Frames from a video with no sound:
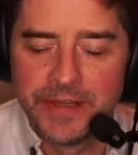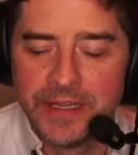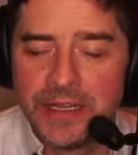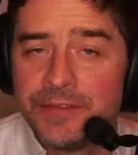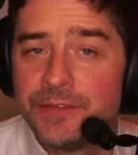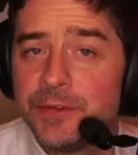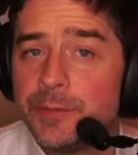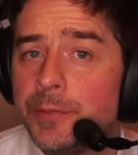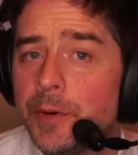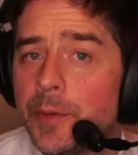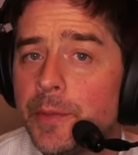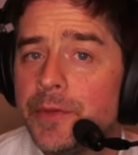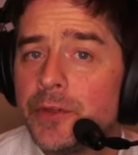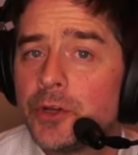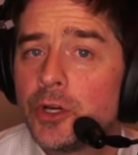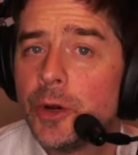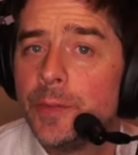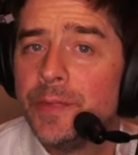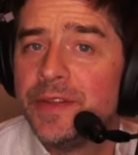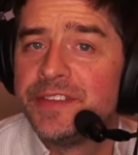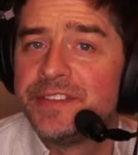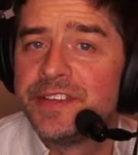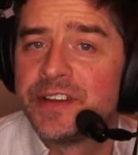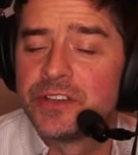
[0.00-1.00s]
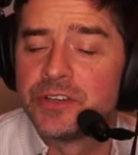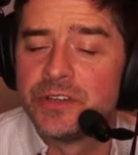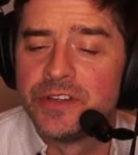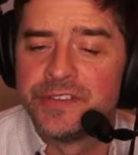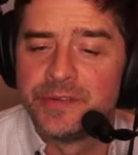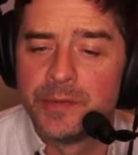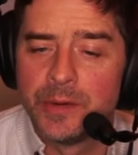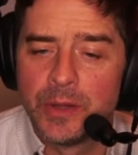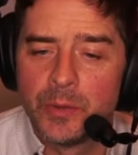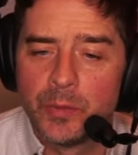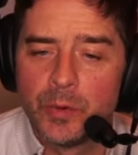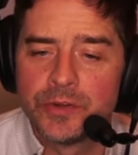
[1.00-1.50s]
So pop in the comment section as
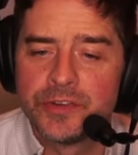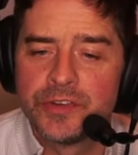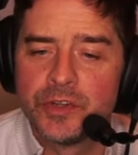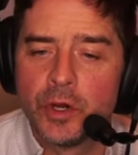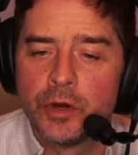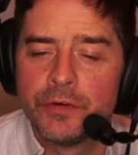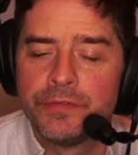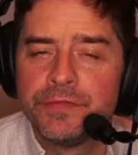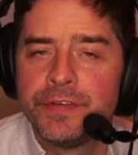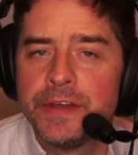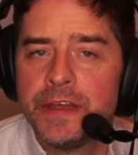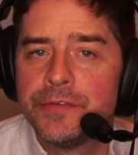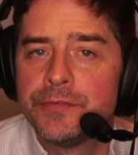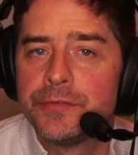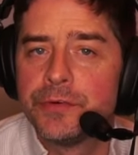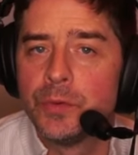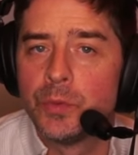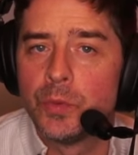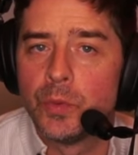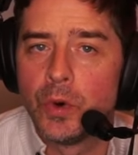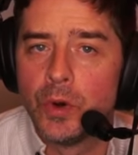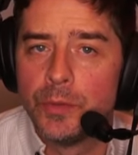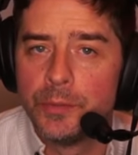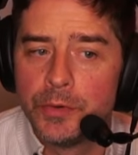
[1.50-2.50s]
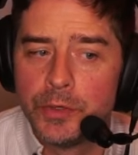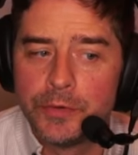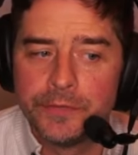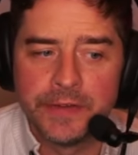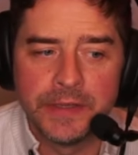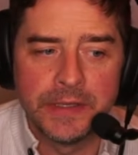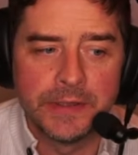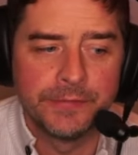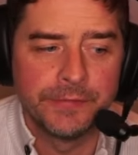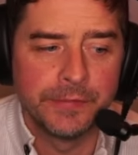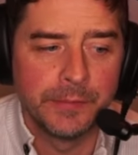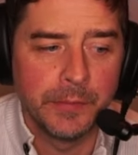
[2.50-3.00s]
well, what's your favourite war
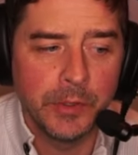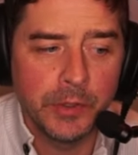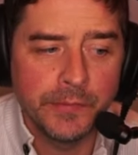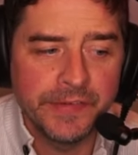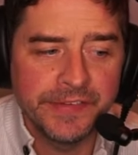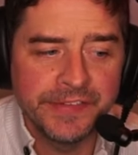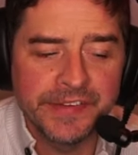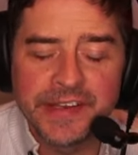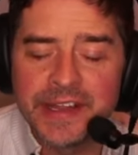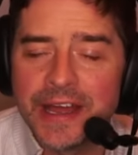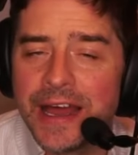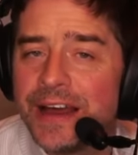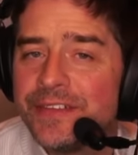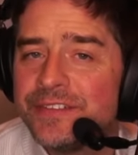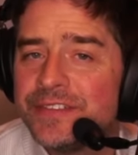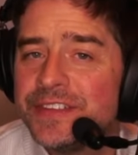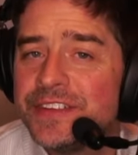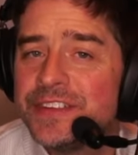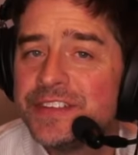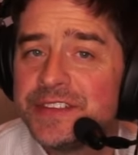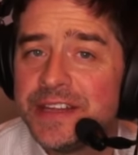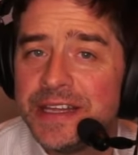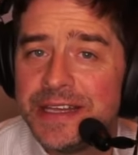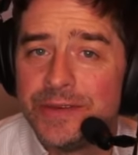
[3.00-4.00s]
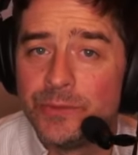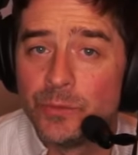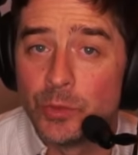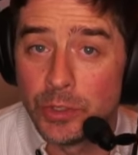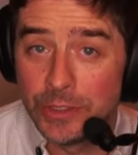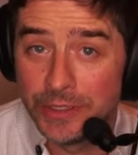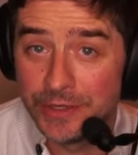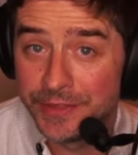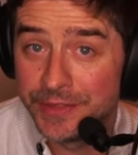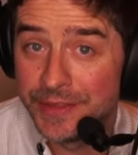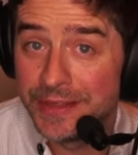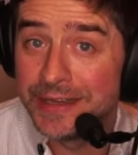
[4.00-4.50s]
movie? For movies that I haven't seen, what
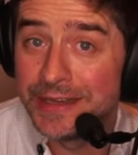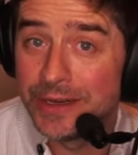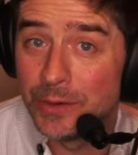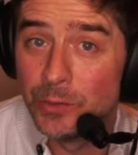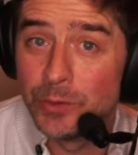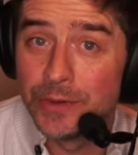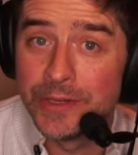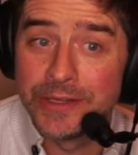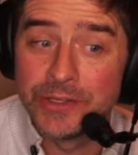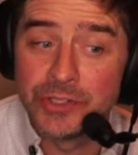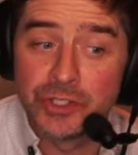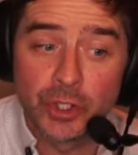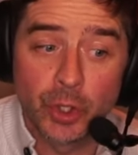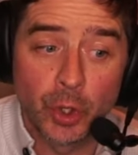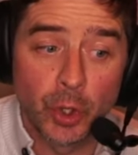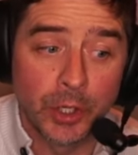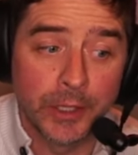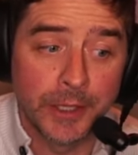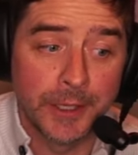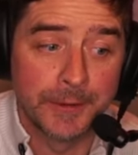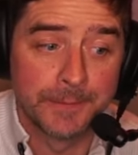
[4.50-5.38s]
you think I would enjoy.